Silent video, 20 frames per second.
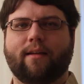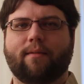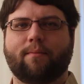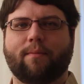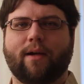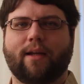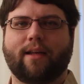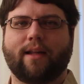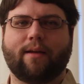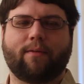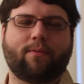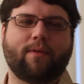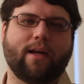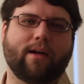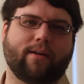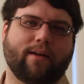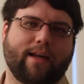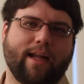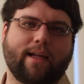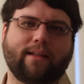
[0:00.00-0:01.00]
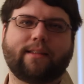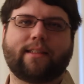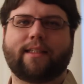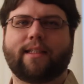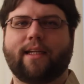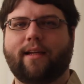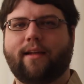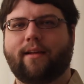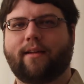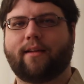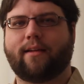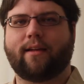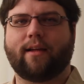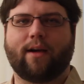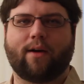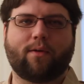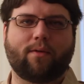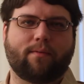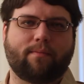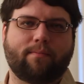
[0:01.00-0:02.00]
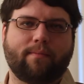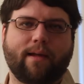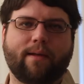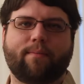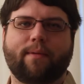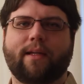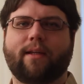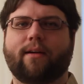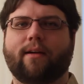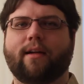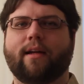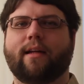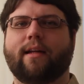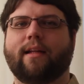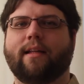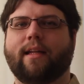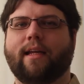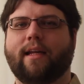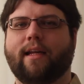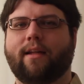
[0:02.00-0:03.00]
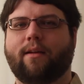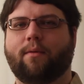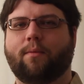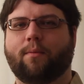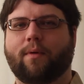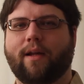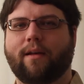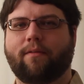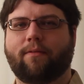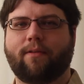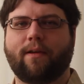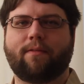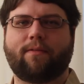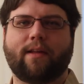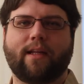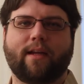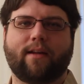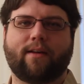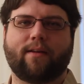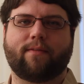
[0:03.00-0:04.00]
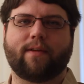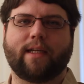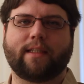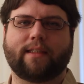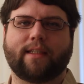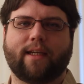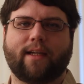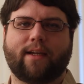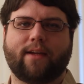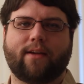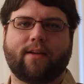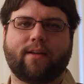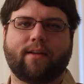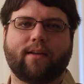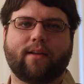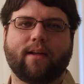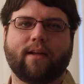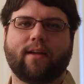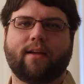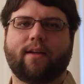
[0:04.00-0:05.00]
But if they're dancing, oh, maybe you're going to need 1/50th of a second